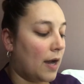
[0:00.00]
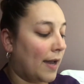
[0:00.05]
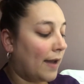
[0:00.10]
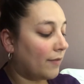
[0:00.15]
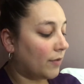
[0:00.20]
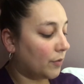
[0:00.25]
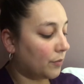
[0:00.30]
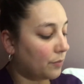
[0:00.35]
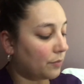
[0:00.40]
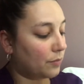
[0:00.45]
I
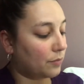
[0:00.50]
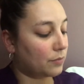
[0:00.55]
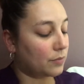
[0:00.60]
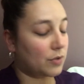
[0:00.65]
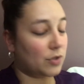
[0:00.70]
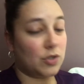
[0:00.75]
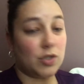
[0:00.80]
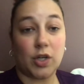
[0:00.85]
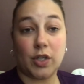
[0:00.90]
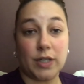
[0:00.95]
haven't
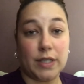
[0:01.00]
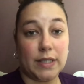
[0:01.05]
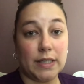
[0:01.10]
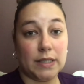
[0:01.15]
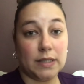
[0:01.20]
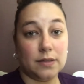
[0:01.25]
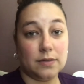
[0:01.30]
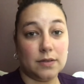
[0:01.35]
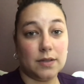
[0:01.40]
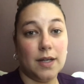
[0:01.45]
started
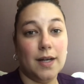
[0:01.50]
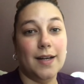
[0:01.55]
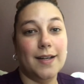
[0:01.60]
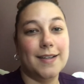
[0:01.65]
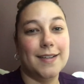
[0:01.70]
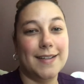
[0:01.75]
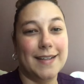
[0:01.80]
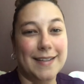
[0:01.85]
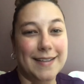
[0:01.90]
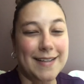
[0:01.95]
it.
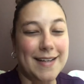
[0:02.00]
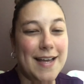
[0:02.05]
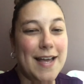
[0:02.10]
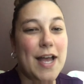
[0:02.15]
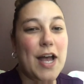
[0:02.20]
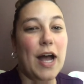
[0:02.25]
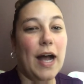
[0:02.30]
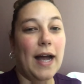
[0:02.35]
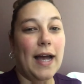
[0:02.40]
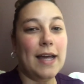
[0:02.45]

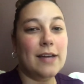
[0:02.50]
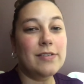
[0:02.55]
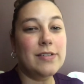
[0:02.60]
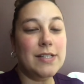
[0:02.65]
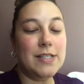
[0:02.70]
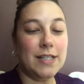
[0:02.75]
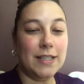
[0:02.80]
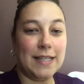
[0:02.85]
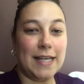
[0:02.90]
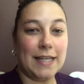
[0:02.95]
I
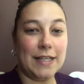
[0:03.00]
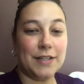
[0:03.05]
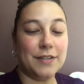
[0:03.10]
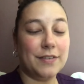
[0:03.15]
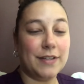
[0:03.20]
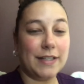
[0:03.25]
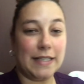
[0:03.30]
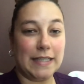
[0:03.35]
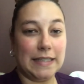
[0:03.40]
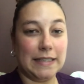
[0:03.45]
haven't done any
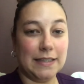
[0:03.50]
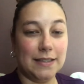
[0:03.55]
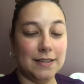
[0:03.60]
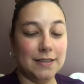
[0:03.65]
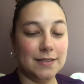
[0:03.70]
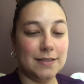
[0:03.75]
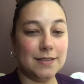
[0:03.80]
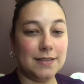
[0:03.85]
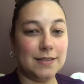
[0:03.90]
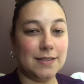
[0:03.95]
reading
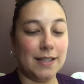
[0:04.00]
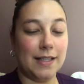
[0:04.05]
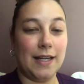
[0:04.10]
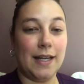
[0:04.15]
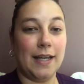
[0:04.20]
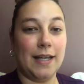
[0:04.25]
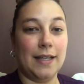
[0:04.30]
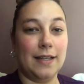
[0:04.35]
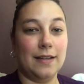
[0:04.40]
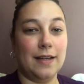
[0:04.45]

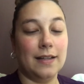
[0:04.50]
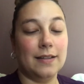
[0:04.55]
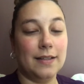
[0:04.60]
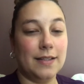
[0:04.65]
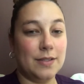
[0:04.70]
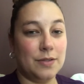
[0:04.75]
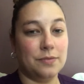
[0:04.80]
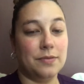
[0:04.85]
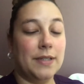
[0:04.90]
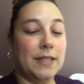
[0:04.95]
today, at
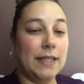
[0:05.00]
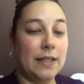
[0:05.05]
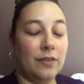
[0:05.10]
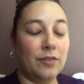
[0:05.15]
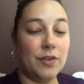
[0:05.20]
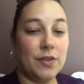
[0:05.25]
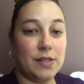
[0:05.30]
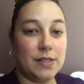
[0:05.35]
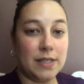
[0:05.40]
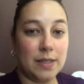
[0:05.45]
least reading
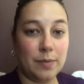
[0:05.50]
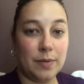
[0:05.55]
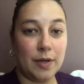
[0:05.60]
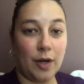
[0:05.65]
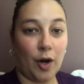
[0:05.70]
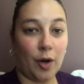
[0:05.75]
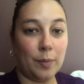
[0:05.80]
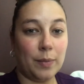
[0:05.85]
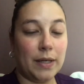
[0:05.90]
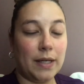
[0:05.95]
for the
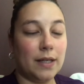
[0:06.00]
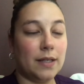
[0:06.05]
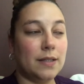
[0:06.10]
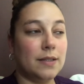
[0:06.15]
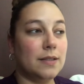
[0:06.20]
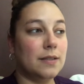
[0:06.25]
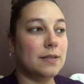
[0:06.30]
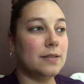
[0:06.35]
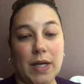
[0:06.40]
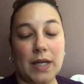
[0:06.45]
TBR,
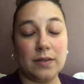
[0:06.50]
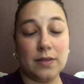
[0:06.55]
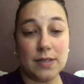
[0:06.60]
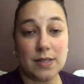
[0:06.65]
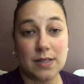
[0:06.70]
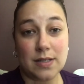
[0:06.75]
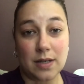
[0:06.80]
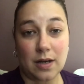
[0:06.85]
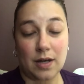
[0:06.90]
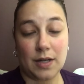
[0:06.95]
because I
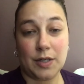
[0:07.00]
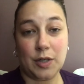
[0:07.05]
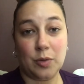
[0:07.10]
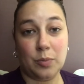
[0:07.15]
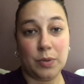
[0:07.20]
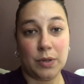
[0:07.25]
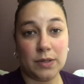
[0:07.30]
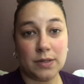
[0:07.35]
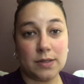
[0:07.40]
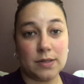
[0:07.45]
listen to
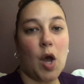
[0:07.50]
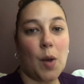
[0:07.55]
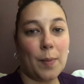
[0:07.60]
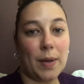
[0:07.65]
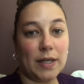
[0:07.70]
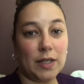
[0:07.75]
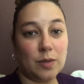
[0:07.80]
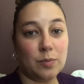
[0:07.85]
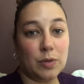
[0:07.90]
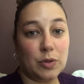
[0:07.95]
audiobooks on
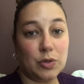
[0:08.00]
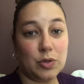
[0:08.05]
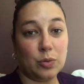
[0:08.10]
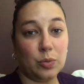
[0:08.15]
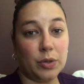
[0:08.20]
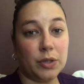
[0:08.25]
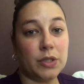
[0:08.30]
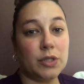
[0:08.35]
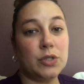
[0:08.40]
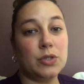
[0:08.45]
my commute to
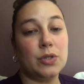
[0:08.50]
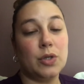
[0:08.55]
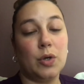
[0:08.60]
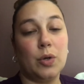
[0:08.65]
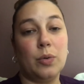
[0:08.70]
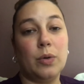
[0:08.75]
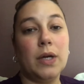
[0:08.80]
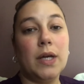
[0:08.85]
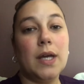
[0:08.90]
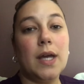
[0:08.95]
work,
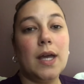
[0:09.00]
so